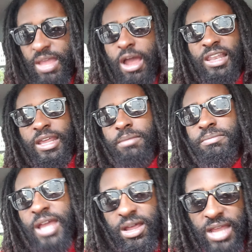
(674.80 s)
I'll let
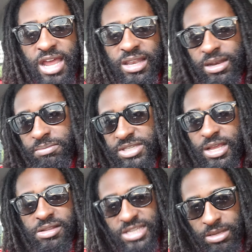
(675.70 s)
them. I'll, I'll let them. T-
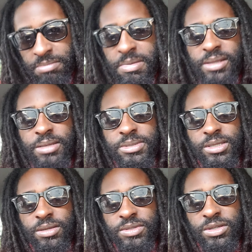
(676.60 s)
I'll tell them about
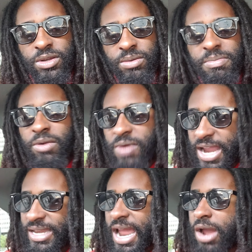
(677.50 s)
themselves, you know. But
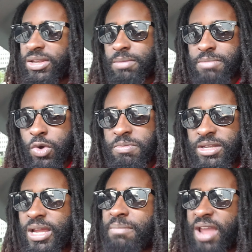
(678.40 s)
right now, in the
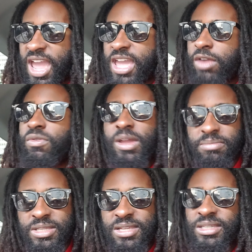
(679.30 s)
moment, I'm angry.
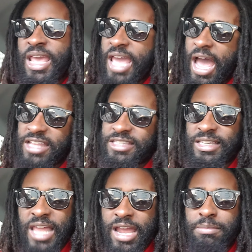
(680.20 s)
I'm this. It's
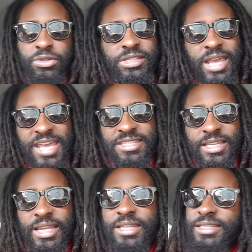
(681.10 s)
liable to
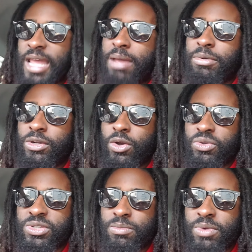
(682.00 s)
escalate. It's liable to
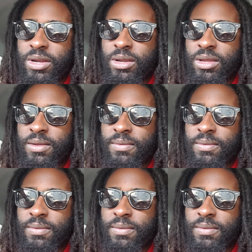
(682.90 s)
go somewhere.